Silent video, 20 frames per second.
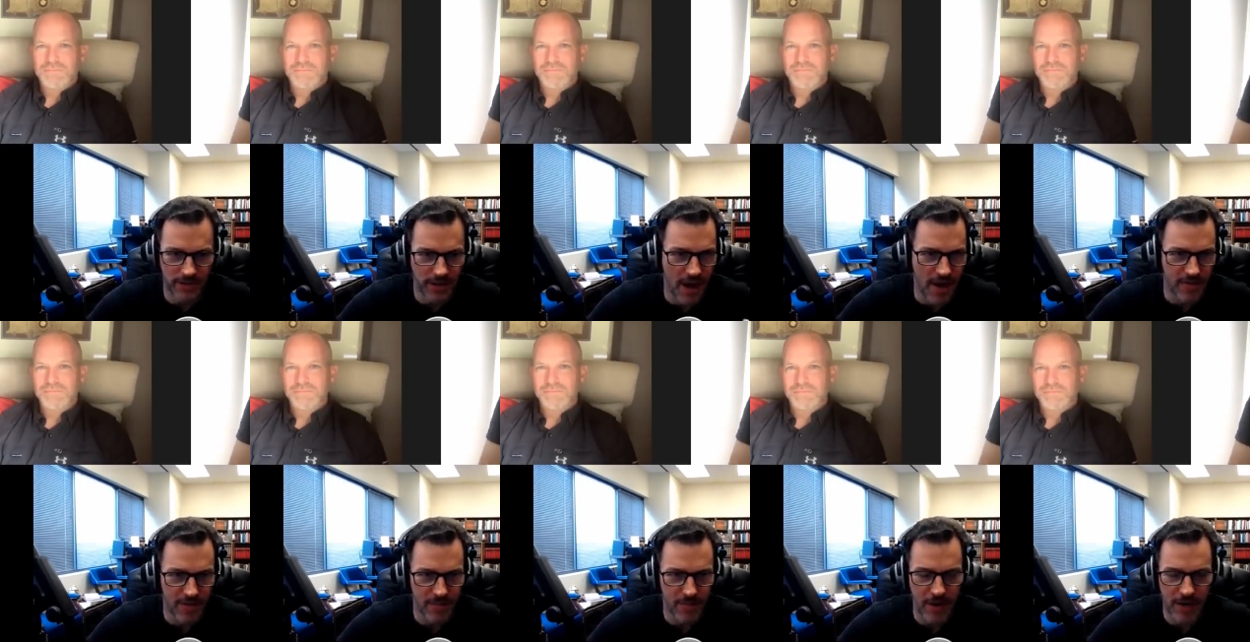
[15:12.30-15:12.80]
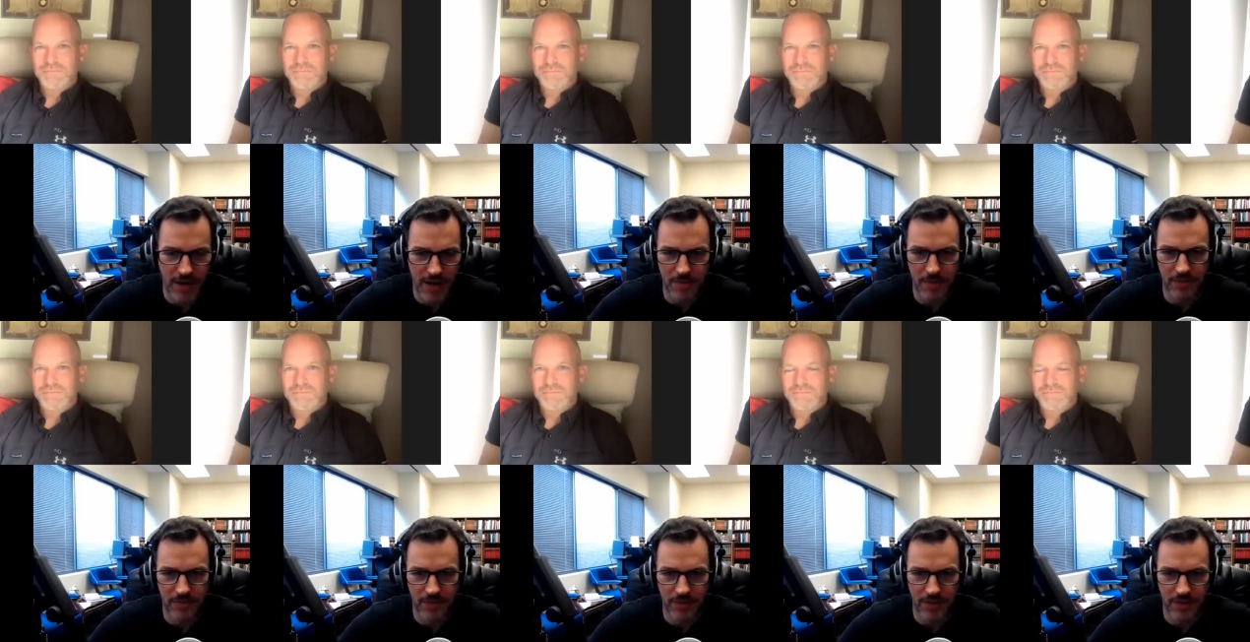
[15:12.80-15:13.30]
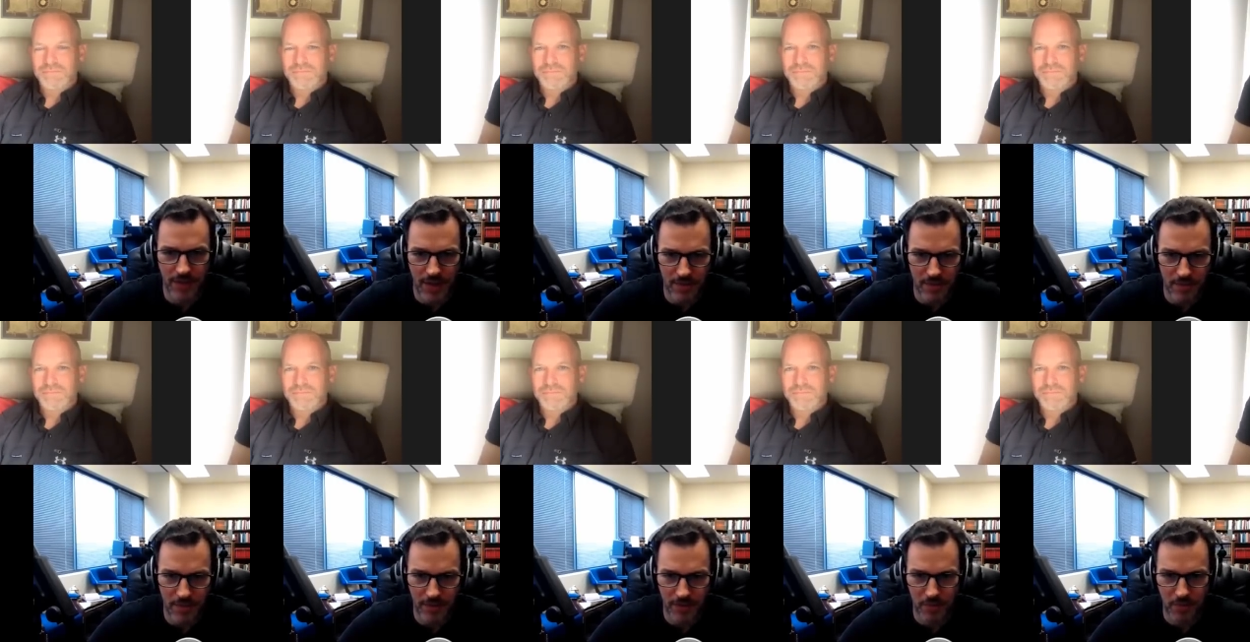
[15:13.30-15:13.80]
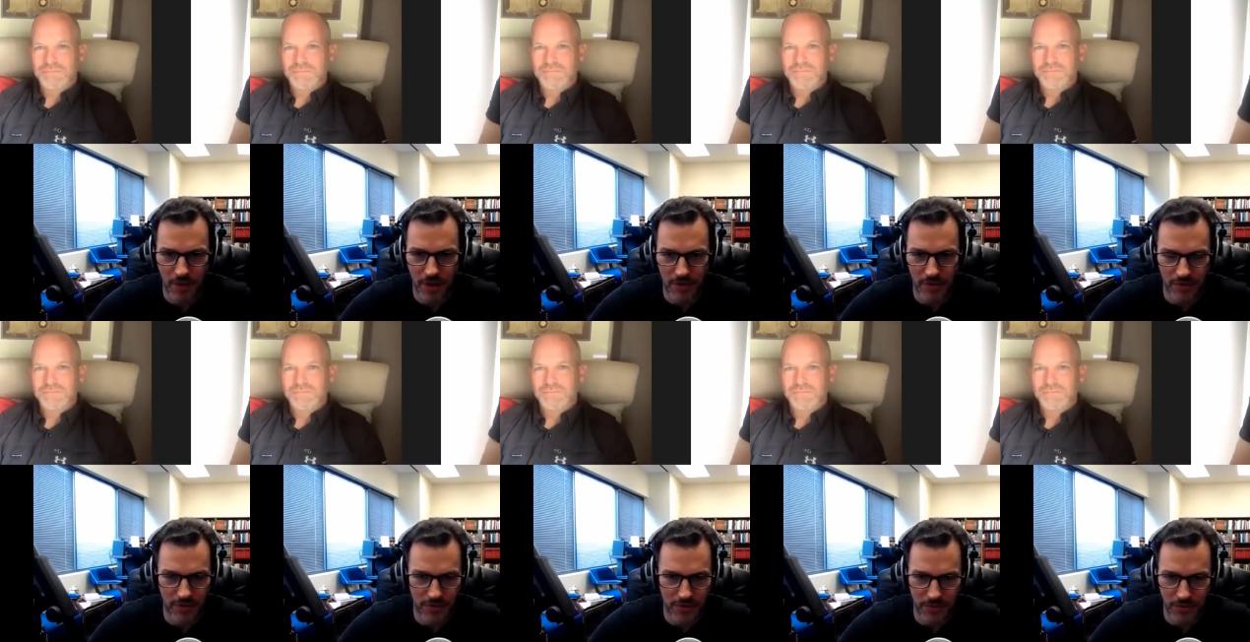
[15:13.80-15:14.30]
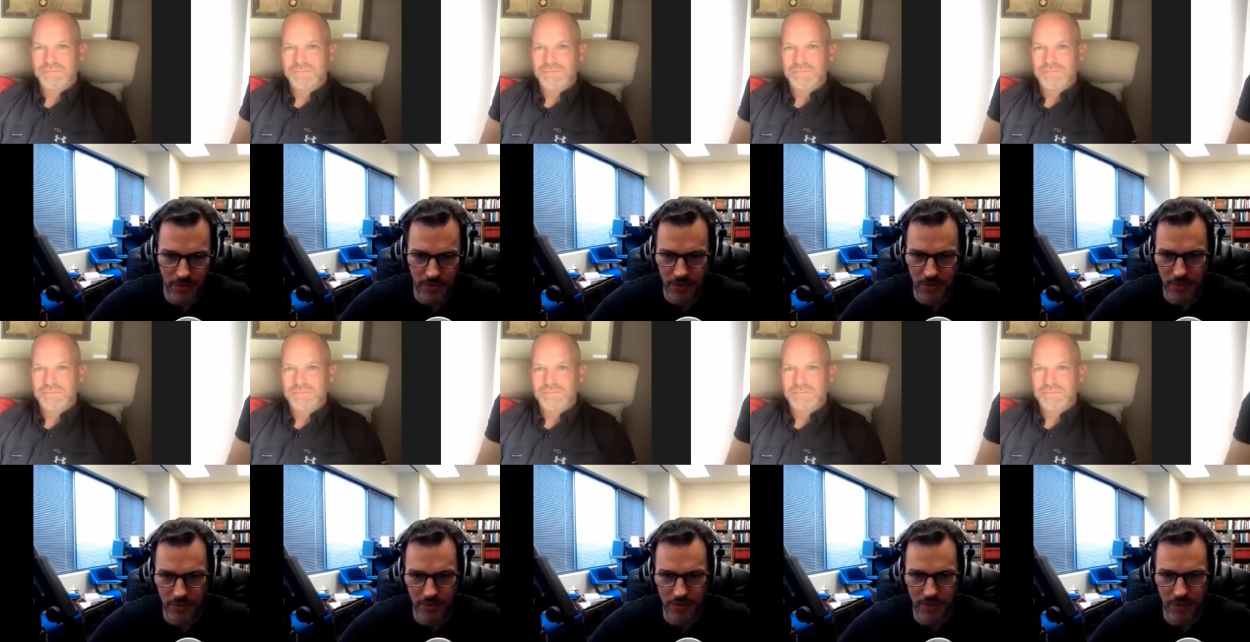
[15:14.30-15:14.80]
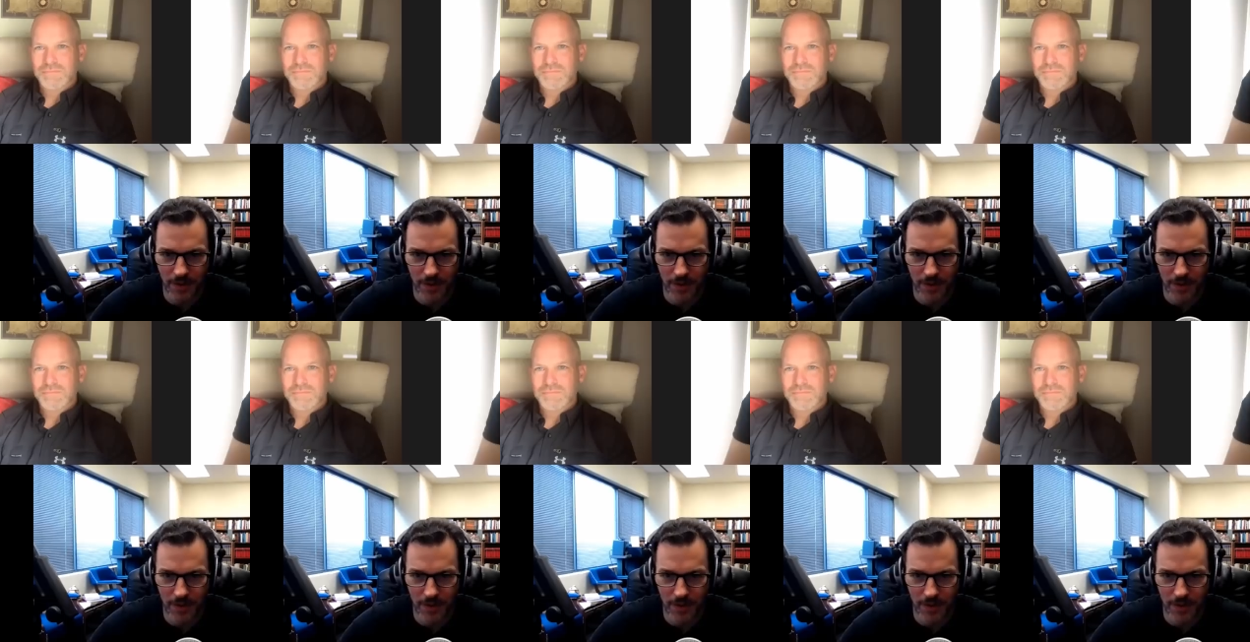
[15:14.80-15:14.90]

Speaker 1: to everybody. I've been singing that book's praises for